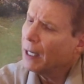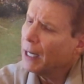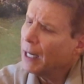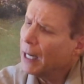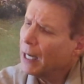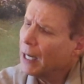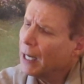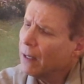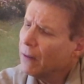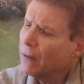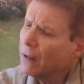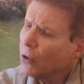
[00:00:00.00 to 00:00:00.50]

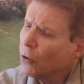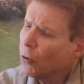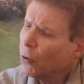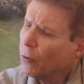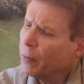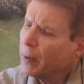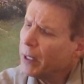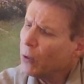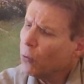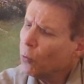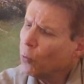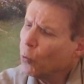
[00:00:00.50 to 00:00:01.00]
And there
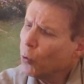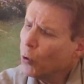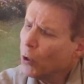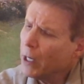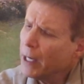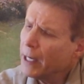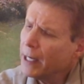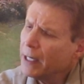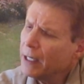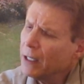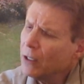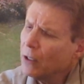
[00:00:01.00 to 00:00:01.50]
will be
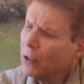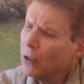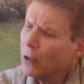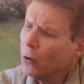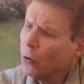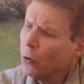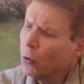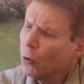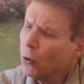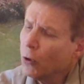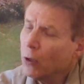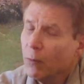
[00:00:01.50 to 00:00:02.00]
one
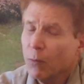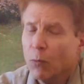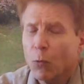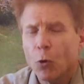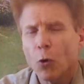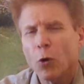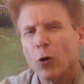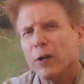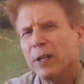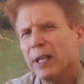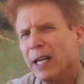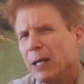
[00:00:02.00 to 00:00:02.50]
or
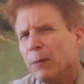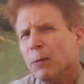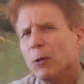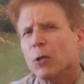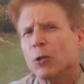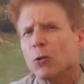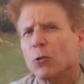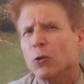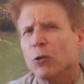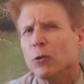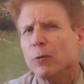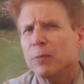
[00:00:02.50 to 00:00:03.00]
more
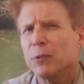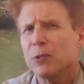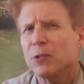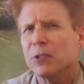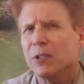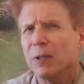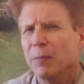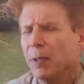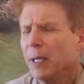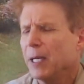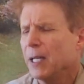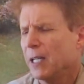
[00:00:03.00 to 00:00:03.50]
neighbor groups,
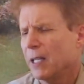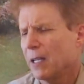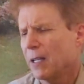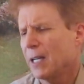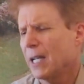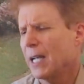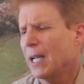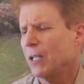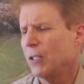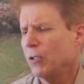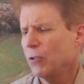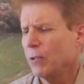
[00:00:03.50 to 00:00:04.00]
depending on
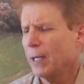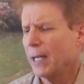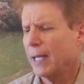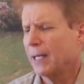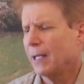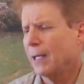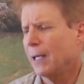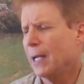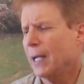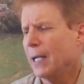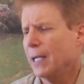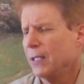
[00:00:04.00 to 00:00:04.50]
how you
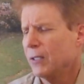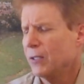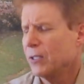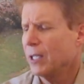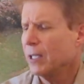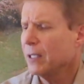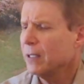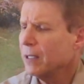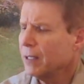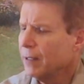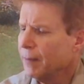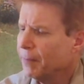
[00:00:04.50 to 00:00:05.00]
analyze
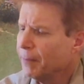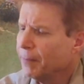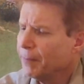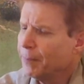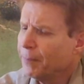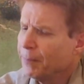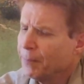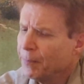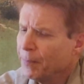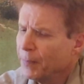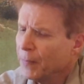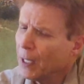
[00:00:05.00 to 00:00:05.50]
it.
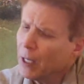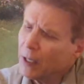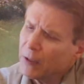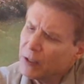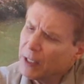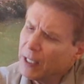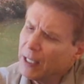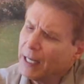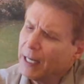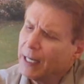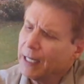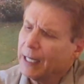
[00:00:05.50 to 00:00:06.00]
I'll
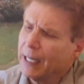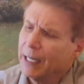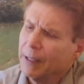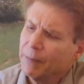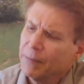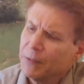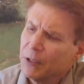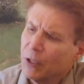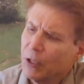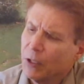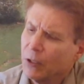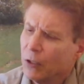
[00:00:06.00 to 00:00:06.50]
say that
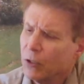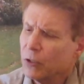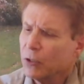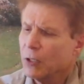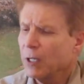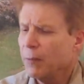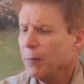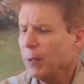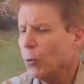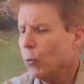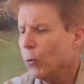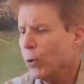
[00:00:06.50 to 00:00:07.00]
again. So there's
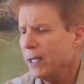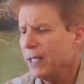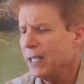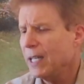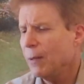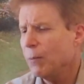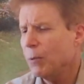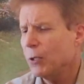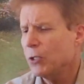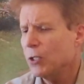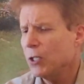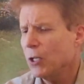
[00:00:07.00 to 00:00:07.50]
going to be one
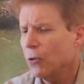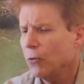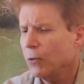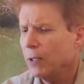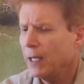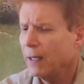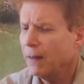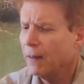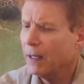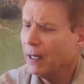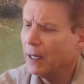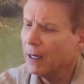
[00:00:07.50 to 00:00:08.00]
neighbor tone
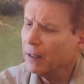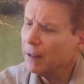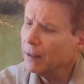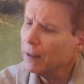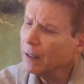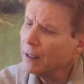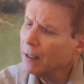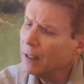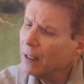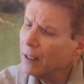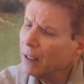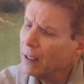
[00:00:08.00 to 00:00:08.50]
in
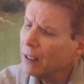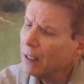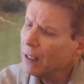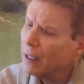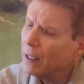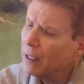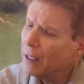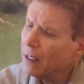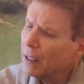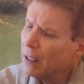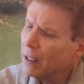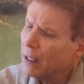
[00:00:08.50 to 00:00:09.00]
there,
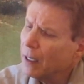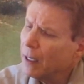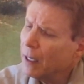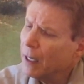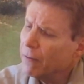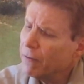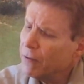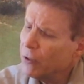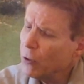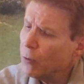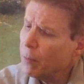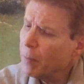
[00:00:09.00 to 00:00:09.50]

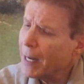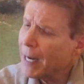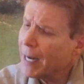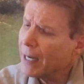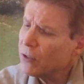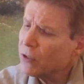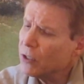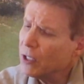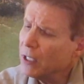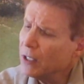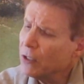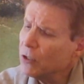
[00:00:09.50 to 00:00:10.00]
a few
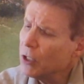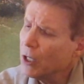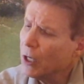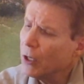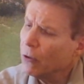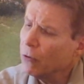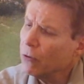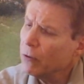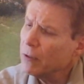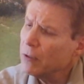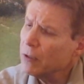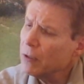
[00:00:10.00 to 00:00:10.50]
passing
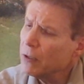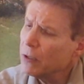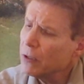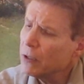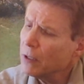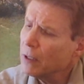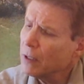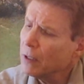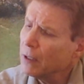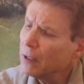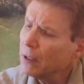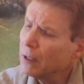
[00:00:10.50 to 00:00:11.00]
tones.